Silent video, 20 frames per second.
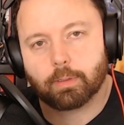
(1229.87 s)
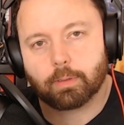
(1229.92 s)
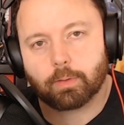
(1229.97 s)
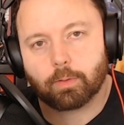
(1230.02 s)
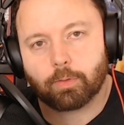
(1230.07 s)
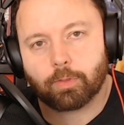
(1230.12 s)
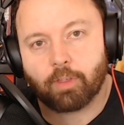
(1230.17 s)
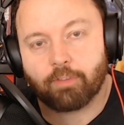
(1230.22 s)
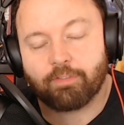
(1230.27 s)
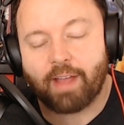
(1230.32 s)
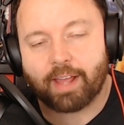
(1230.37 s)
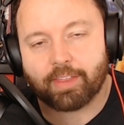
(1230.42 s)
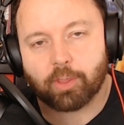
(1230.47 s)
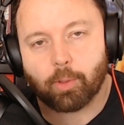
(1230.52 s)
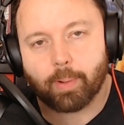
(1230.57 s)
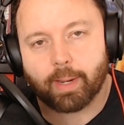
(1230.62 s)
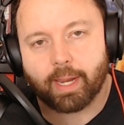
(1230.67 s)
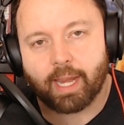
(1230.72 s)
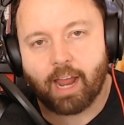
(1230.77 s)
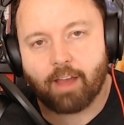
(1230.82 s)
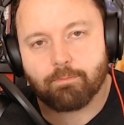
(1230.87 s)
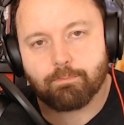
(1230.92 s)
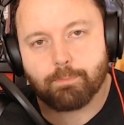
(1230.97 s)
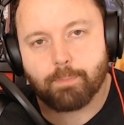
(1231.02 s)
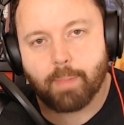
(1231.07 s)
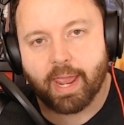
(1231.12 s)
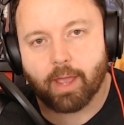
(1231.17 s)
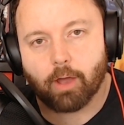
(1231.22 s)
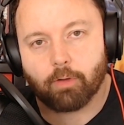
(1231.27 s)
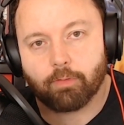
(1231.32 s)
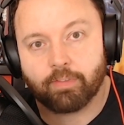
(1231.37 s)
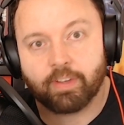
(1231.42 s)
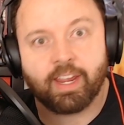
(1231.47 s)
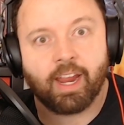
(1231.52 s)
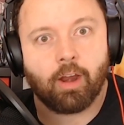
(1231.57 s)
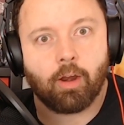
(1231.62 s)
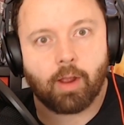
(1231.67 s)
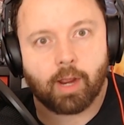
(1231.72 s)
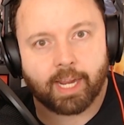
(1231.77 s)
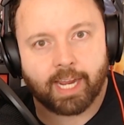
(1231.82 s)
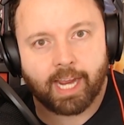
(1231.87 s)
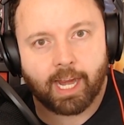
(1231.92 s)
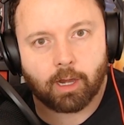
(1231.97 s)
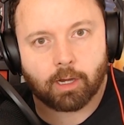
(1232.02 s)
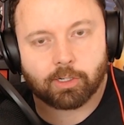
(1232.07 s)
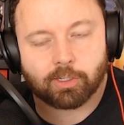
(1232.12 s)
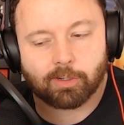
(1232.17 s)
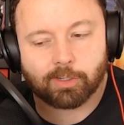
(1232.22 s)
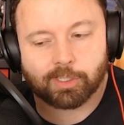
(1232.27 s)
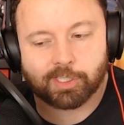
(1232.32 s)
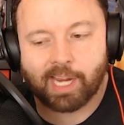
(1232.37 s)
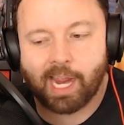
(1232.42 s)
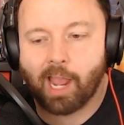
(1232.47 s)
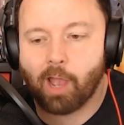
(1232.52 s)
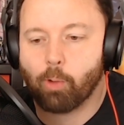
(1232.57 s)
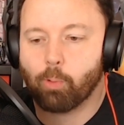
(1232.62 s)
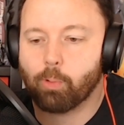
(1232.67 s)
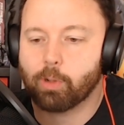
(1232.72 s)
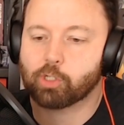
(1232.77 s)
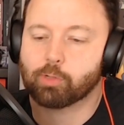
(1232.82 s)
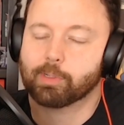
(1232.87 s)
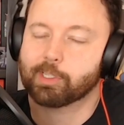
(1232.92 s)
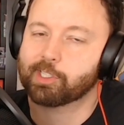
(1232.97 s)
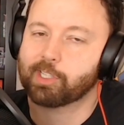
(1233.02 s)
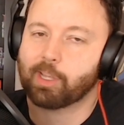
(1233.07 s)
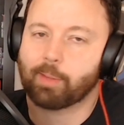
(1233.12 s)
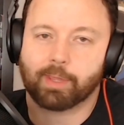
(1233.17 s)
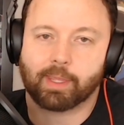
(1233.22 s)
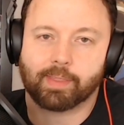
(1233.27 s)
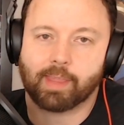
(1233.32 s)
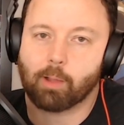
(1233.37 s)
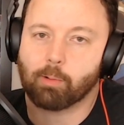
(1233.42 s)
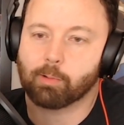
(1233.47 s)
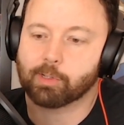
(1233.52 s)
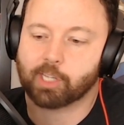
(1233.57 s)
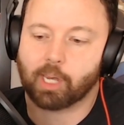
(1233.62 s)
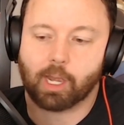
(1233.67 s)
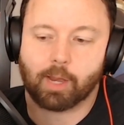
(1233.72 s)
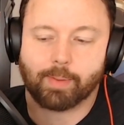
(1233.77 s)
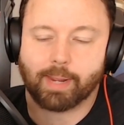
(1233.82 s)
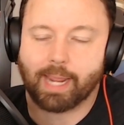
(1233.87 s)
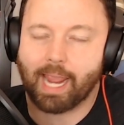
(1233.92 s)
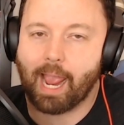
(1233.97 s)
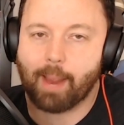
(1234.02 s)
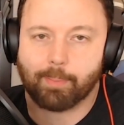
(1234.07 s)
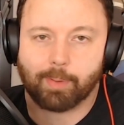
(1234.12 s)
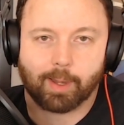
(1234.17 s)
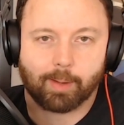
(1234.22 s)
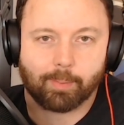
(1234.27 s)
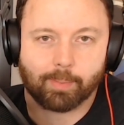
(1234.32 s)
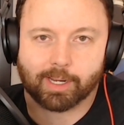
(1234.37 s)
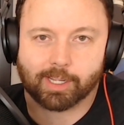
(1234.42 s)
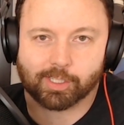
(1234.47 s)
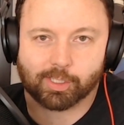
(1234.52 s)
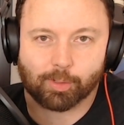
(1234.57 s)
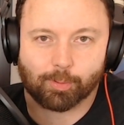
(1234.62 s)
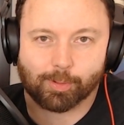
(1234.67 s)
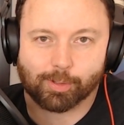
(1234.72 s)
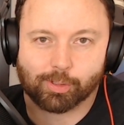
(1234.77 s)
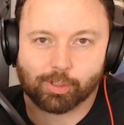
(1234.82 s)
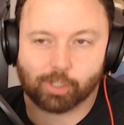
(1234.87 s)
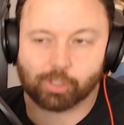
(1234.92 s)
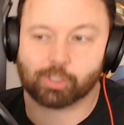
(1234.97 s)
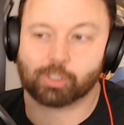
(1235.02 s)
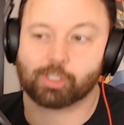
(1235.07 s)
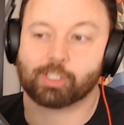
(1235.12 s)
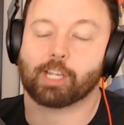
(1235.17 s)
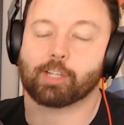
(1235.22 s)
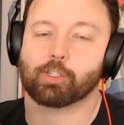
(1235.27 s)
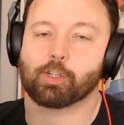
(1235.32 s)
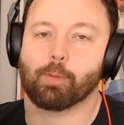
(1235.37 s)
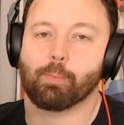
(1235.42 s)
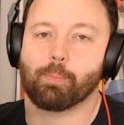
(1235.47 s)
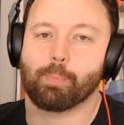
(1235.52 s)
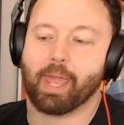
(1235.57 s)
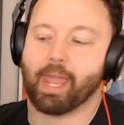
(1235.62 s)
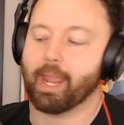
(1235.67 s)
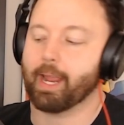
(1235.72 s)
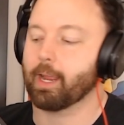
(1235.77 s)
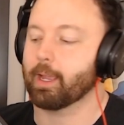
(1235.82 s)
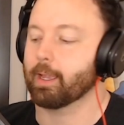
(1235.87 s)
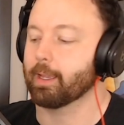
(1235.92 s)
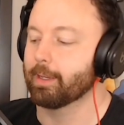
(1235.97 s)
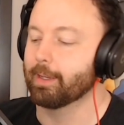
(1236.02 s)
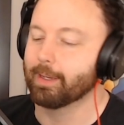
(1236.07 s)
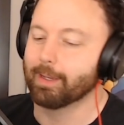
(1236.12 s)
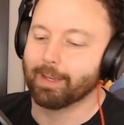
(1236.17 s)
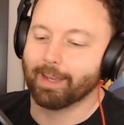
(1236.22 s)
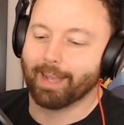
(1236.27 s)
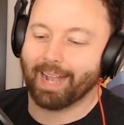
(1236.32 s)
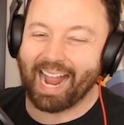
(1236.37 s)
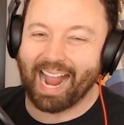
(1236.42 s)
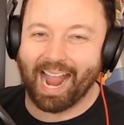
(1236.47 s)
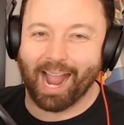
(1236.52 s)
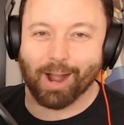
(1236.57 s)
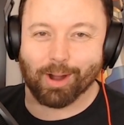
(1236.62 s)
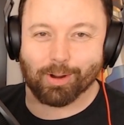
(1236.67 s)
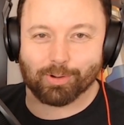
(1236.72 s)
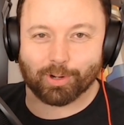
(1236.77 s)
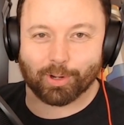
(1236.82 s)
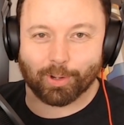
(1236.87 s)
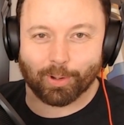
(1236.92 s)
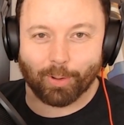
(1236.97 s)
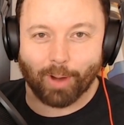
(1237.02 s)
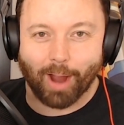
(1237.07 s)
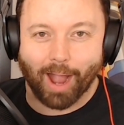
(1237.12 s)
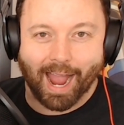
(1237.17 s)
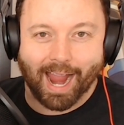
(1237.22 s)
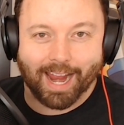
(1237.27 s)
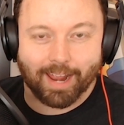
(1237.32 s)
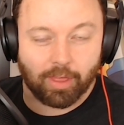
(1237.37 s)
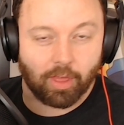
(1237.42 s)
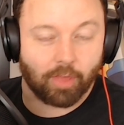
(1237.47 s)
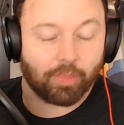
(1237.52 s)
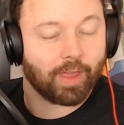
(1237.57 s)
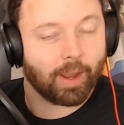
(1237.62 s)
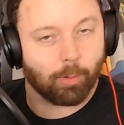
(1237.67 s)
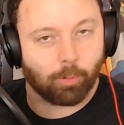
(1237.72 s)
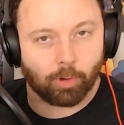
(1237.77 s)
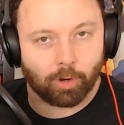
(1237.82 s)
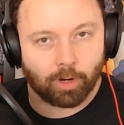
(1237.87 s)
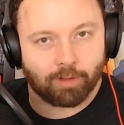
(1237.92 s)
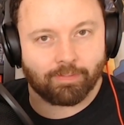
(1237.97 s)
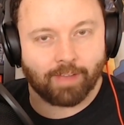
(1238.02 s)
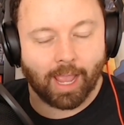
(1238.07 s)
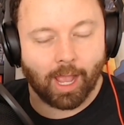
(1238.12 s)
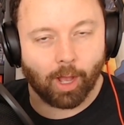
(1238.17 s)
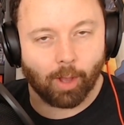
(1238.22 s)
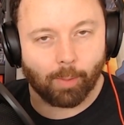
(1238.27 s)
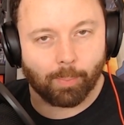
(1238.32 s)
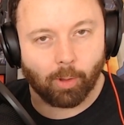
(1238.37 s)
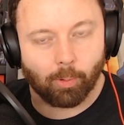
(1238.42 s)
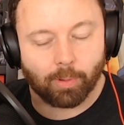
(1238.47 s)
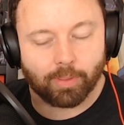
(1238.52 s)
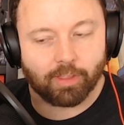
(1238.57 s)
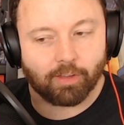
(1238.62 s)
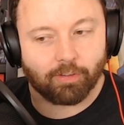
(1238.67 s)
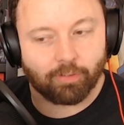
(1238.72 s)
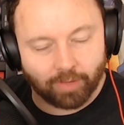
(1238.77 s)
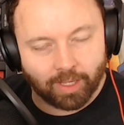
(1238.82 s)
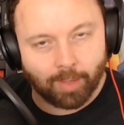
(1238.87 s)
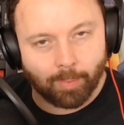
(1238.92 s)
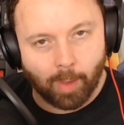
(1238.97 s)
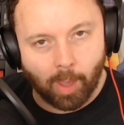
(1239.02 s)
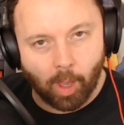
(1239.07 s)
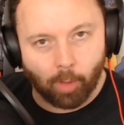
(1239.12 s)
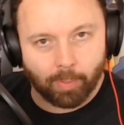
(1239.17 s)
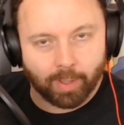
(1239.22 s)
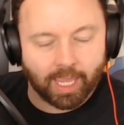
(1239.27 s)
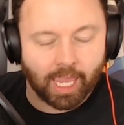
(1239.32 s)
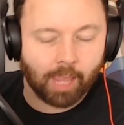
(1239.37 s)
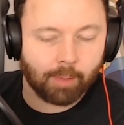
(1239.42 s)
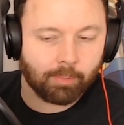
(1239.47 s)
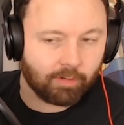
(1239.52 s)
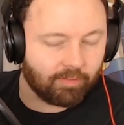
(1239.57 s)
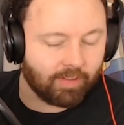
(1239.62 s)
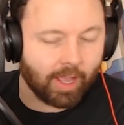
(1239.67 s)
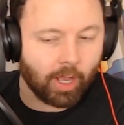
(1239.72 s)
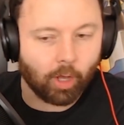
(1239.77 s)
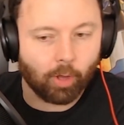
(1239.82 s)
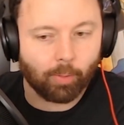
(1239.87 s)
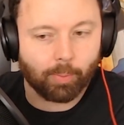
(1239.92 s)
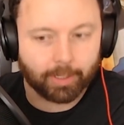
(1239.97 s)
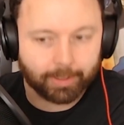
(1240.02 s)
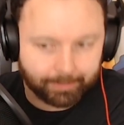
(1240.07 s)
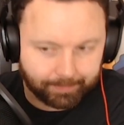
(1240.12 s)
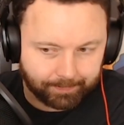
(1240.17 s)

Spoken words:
the fact that we can have male Viera characters now, which was something that was going to be happening because there was just such a big outcry that they weren't available when the female became available.